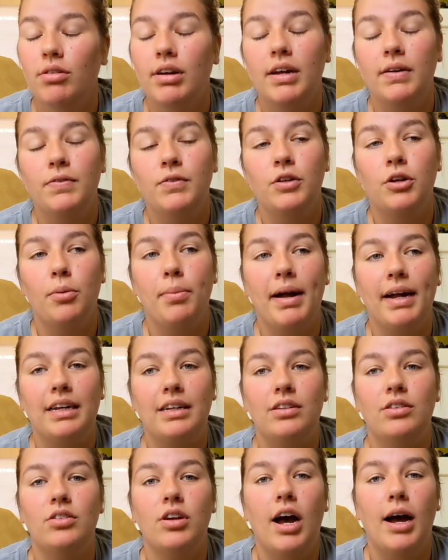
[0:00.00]
have to go back
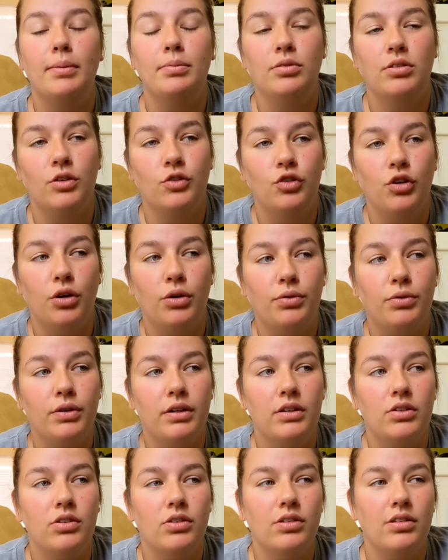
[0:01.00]
and top stitch over
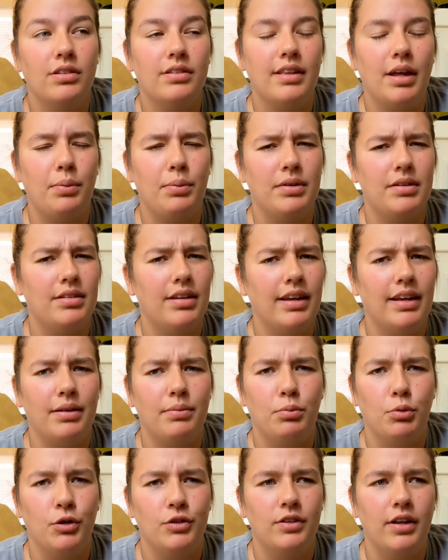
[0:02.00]
it, just because that would take
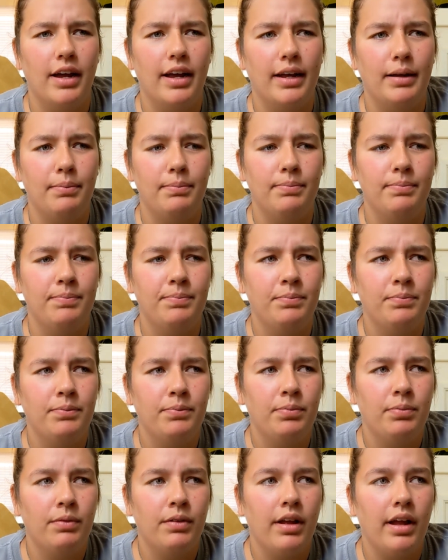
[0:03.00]
more time.
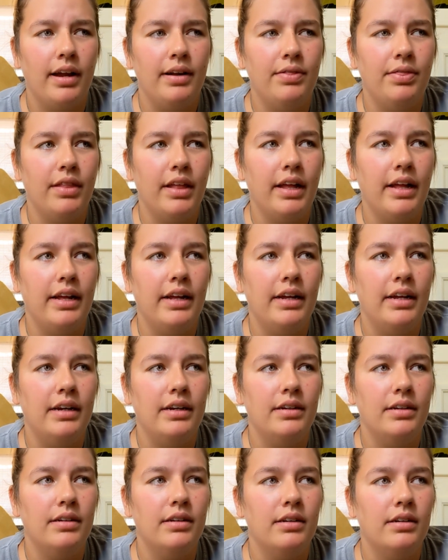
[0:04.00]
And
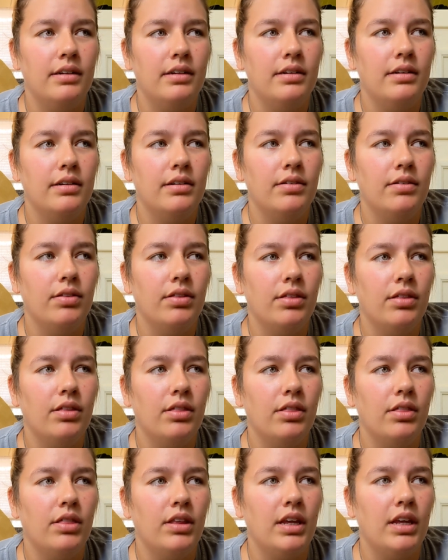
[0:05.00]
then
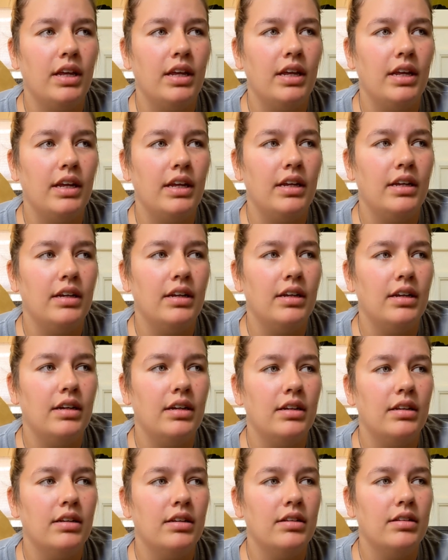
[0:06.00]
the
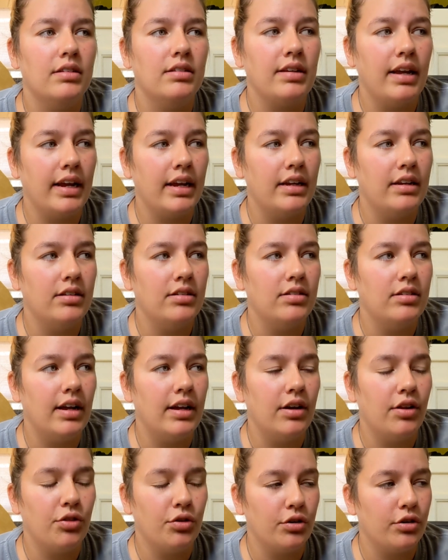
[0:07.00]
second
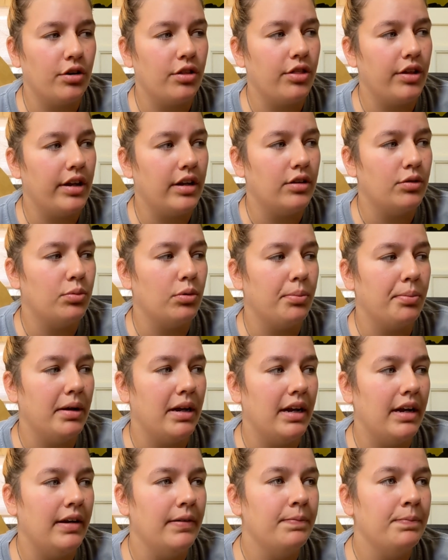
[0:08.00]
and third things will
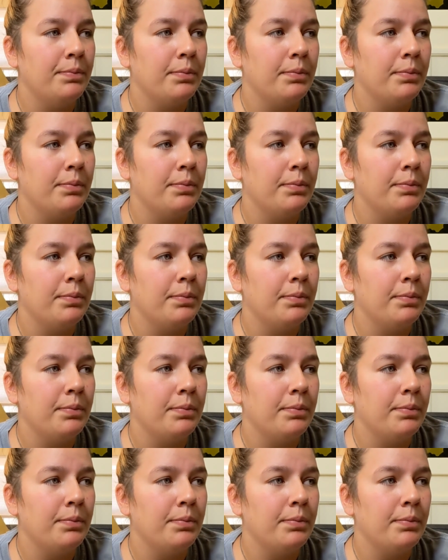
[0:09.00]
be